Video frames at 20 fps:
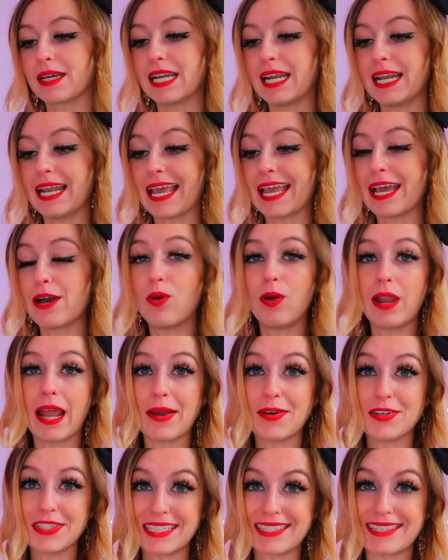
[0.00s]
going to lay it all
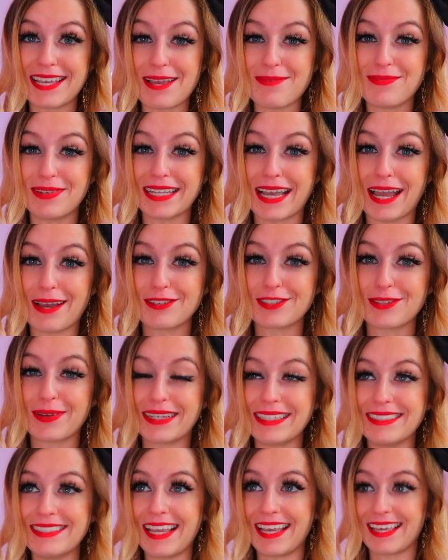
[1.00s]
out on the table now so I
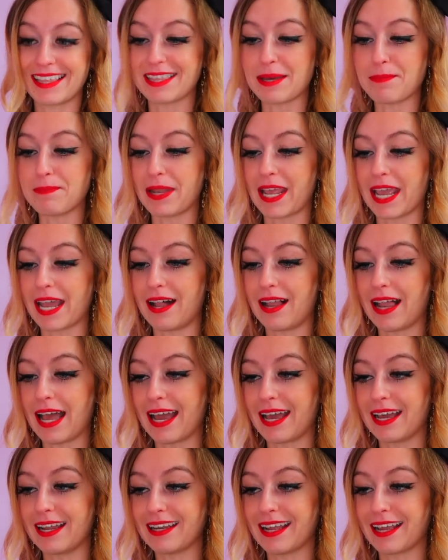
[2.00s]
can take a thumbnail
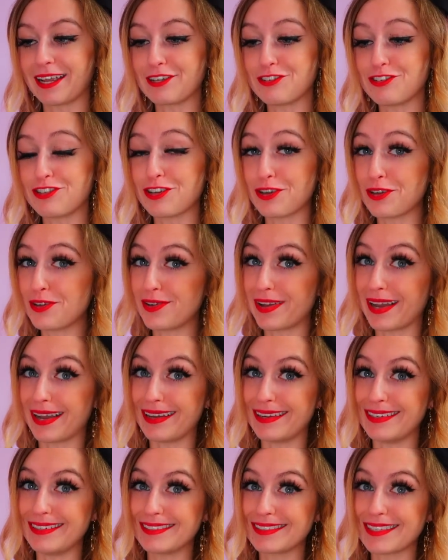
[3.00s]
and I can show you
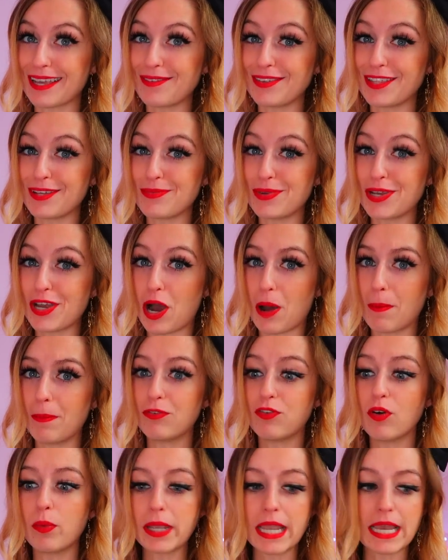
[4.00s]
guys everything we got
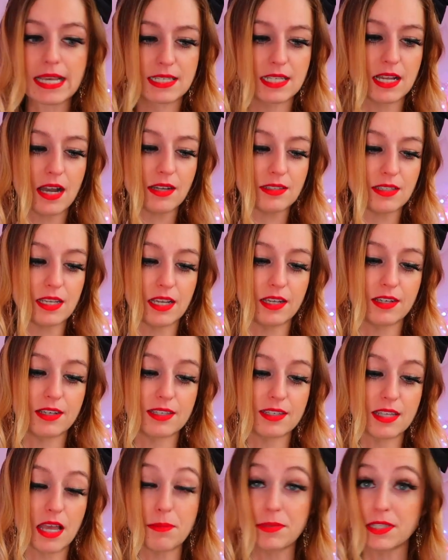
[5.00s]
before we get started,
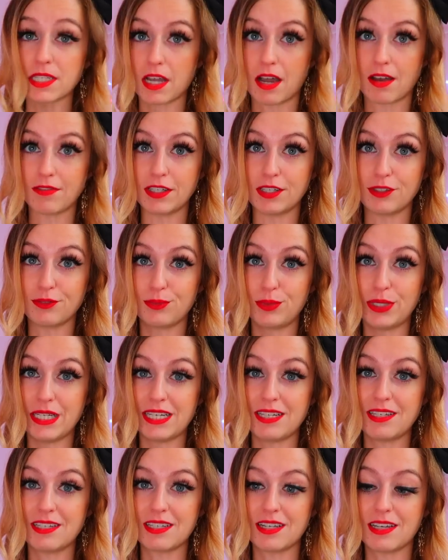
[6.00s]
because I'm starving. We
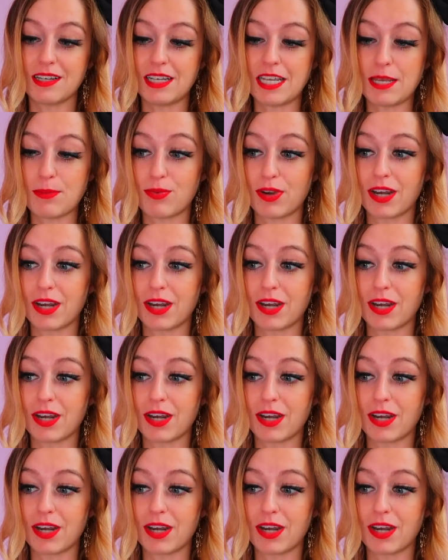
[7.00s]
need to eat